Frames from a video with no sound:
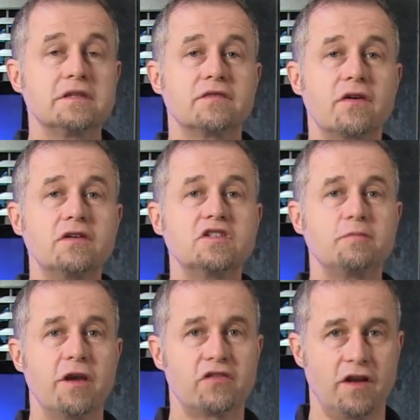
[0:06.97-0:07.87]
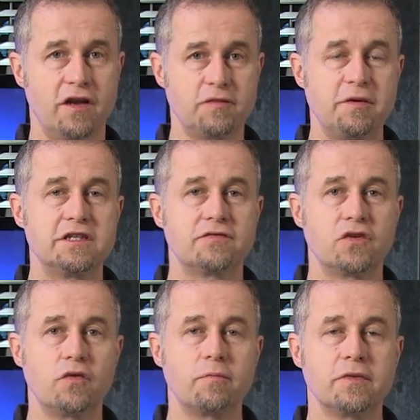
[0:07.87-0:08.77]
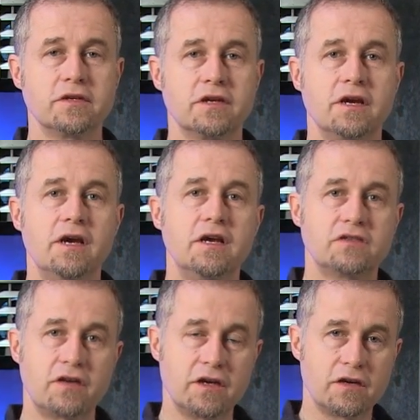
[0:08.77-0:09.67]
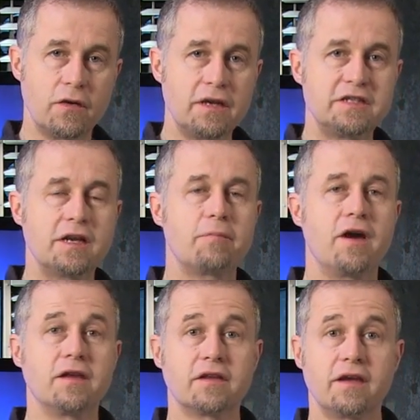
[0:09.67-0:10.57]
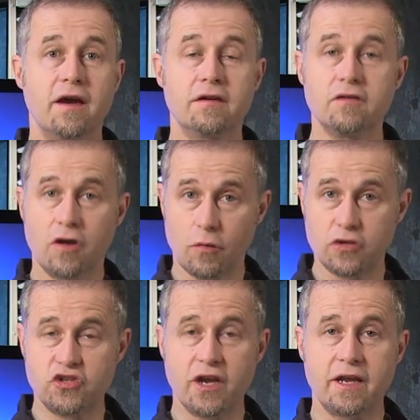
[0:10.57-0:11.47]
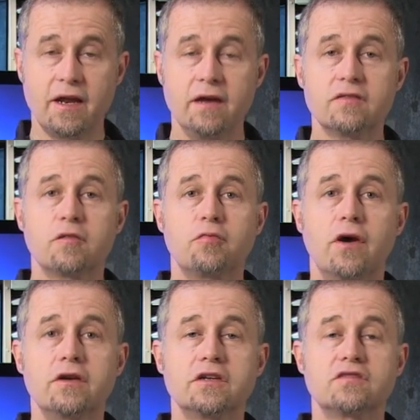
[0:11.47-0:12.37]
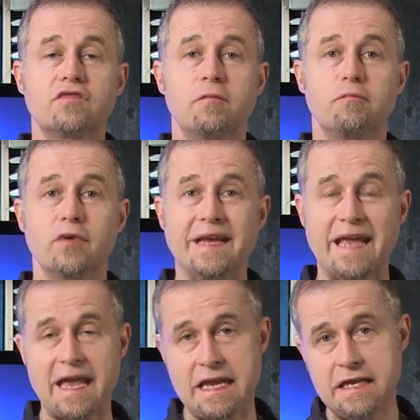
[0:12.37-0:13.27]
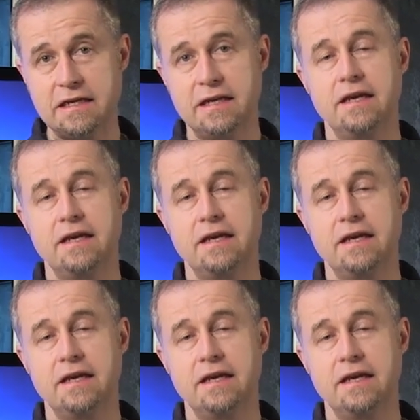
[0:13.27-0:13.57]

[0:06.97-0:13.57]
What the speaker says: It's a very specialized piece of equipment. So I'm going to quickly step behind the counter, and we'll check it out. The product is from Brigade.